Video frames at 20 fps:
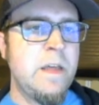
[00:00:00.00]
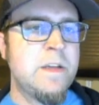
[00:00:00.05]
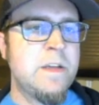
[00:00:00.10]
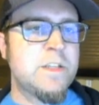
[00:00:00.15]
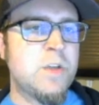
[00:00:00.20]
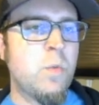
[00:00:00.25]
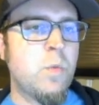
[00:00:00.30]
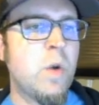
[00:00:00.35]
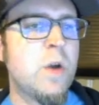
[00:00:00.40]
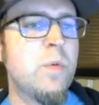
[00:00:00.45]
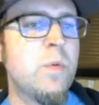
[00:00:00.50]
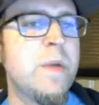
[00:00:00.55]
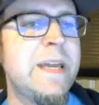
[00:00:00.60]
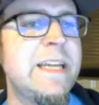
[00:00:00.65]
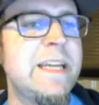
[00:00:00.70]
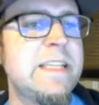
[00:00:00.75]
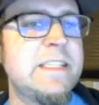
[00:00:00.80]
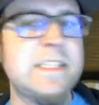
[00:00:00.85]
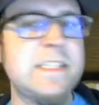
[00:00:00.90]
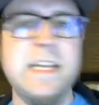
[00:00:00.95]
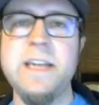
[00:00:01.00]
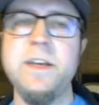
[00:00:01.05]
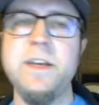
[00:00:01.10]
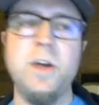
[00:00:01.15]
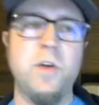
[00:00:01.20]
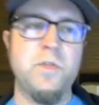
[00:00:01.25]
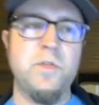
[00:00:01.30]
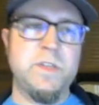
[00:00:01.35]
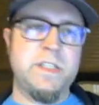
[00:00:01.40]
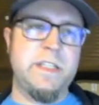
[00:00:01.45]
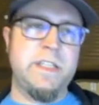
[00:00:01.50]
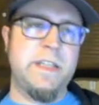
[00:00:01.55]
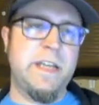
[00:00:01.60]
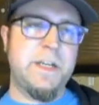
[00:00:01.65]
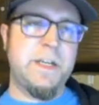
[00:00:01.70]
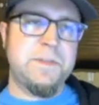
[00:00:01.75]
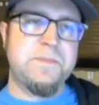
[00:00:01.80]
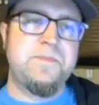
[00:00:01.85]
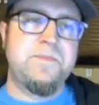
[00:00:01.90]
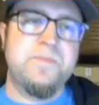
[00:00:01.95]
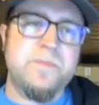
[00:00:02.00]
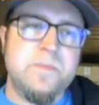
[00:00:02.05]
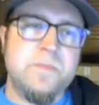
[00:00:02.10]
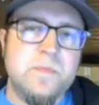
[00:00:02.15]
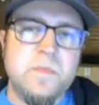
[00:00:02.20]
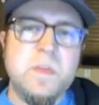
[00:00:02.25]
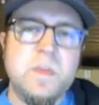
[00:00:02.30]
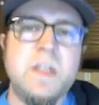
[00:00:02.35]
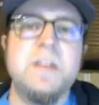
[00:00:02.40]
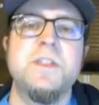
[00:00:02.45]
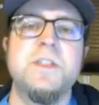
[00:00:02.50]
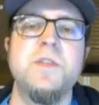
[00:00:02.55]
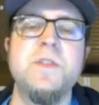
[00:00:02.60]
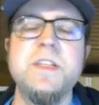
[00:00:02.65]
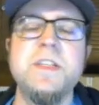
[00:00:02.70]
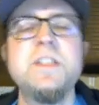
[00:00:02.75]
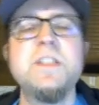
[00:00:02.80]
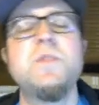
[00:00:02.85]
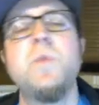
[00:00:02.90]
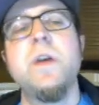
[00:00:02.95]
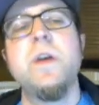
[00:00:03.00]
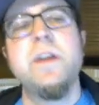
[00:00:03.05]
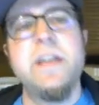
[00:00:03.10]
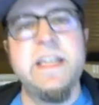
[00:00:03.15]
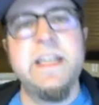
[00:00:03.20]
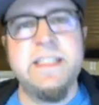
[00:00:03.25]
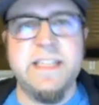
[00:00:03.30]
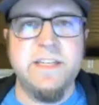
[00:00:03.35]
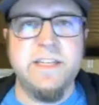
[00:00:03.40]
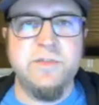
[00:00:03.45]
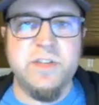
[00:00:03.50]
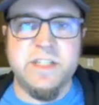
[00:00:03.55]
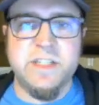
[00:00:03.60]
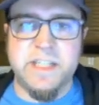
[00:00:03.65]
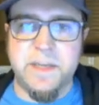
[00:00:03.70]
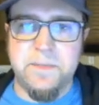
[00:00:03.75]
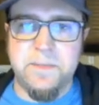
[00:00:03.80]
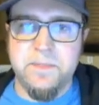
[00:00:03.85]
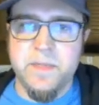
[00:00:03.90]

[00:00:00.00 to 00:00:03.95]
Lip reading: So what are we going to send over to there? So this is where it gets interesting.